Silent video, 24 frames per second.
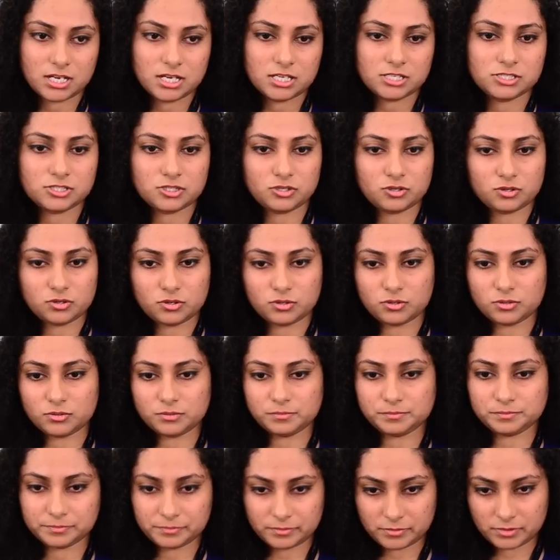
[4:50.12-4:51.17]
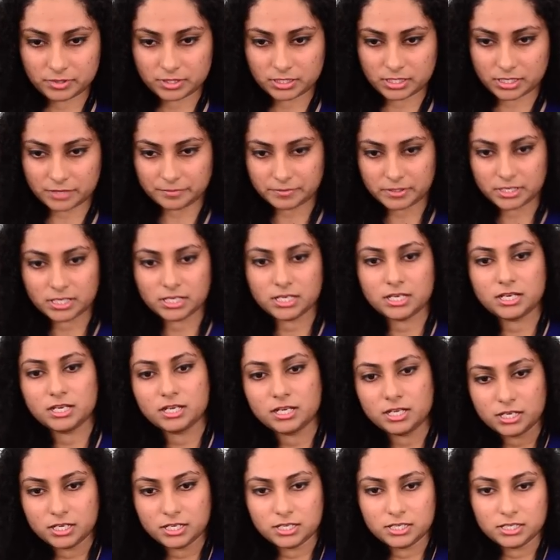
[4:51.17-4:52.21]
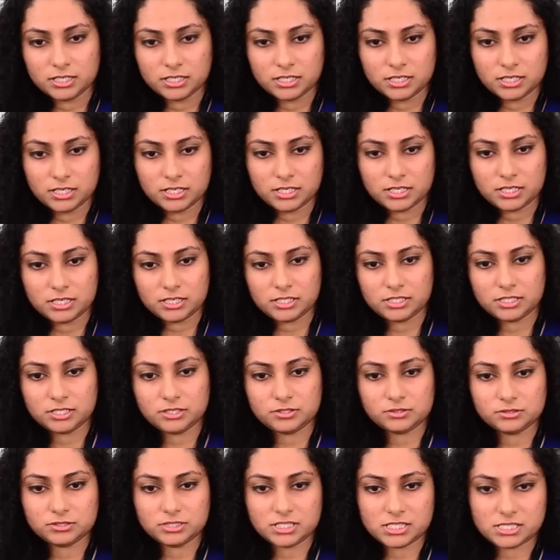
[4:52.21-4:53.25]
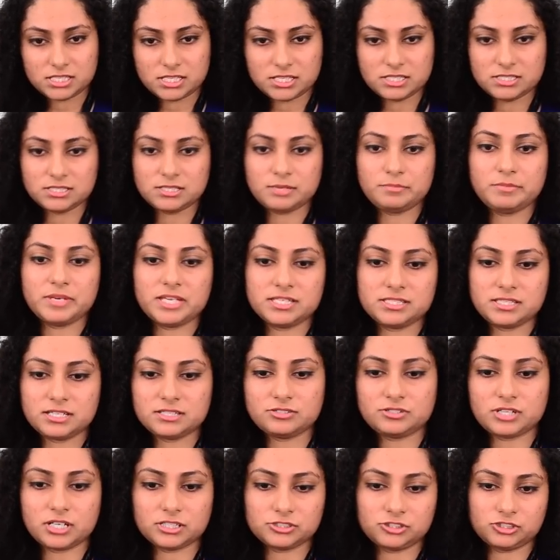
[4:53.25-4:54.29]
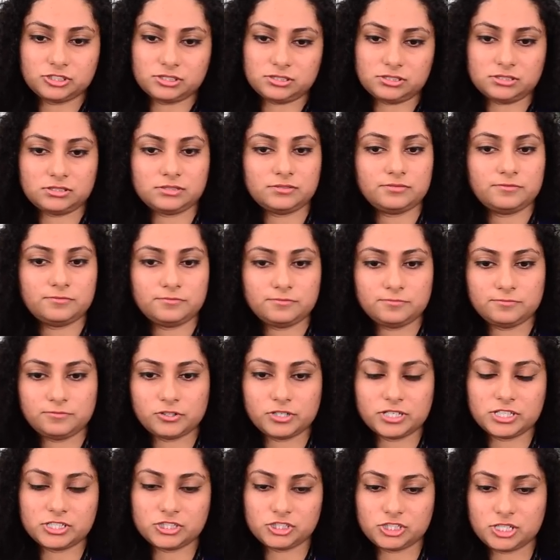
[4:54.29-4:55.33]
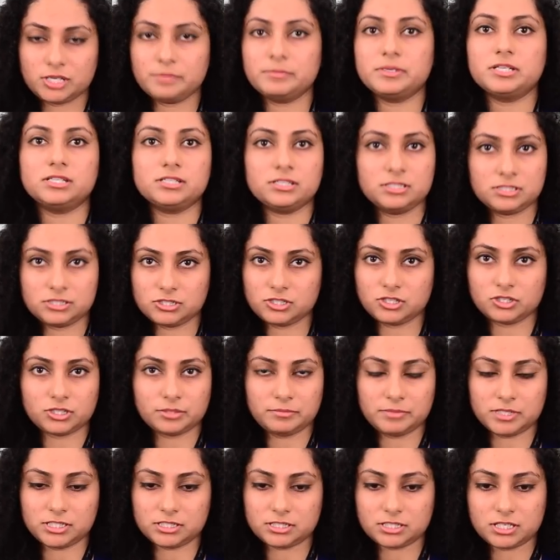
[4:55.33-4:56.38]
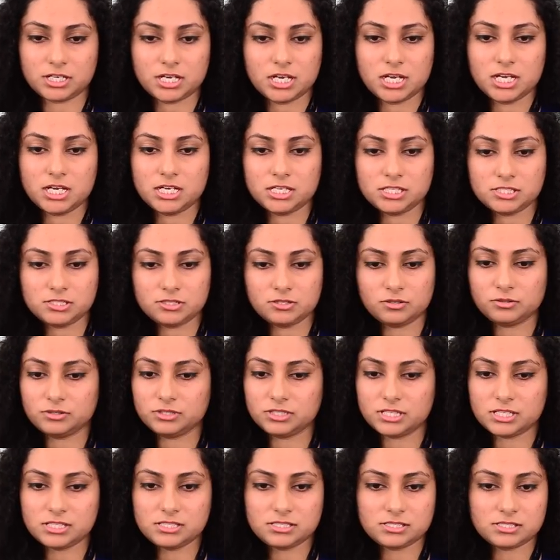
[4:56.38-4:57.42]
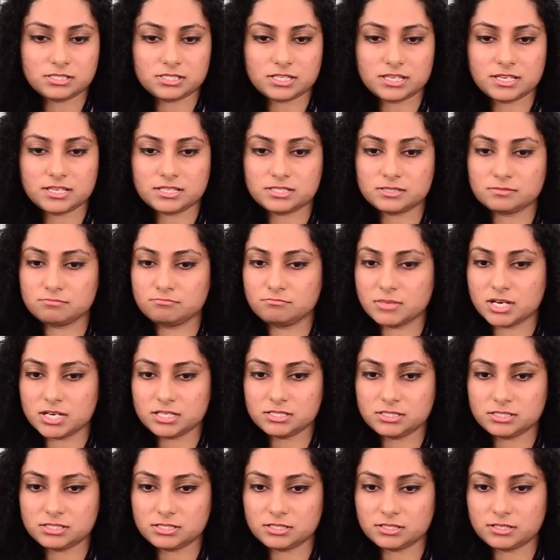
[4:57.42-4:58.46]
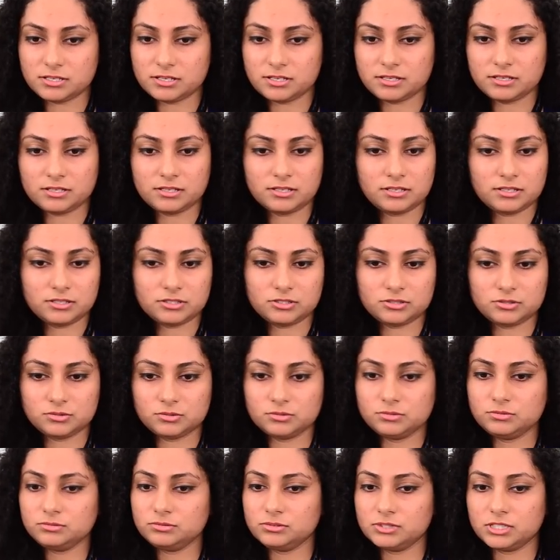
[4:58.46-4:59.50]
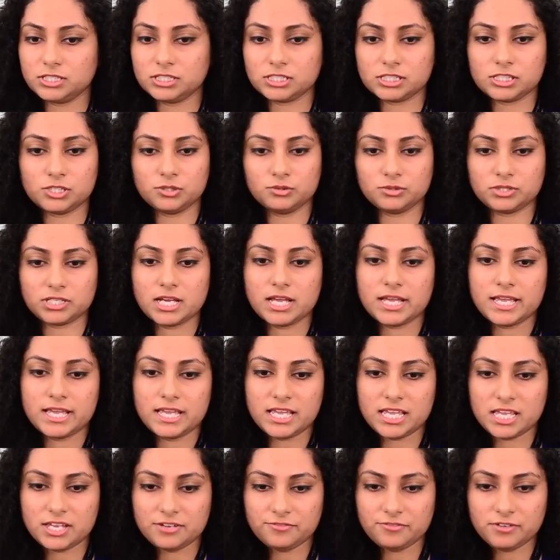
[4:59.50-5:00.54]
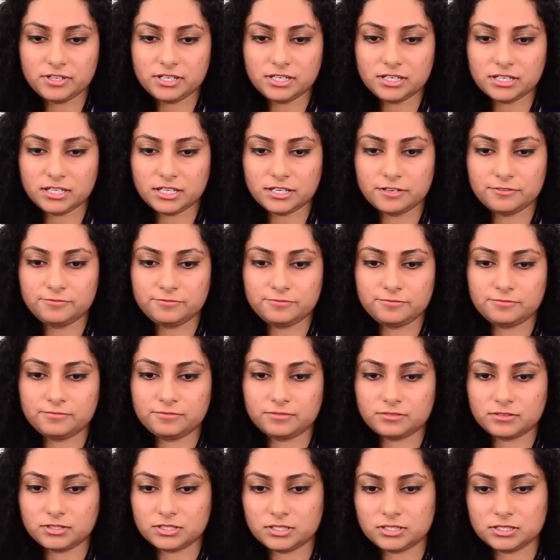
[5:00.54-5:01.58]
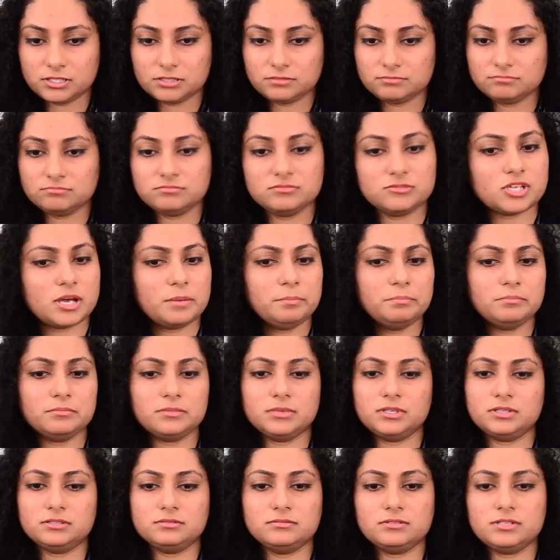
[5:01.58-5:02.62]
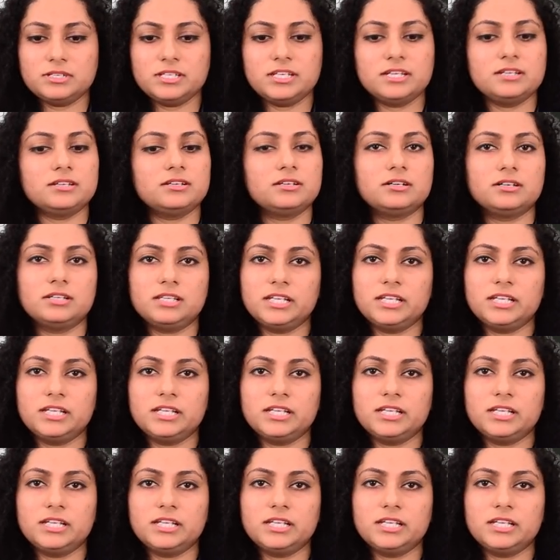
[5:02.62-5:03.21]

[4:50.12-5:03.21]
so yeah you this is the basic structure for HTML document so this is must to include even if some in uh,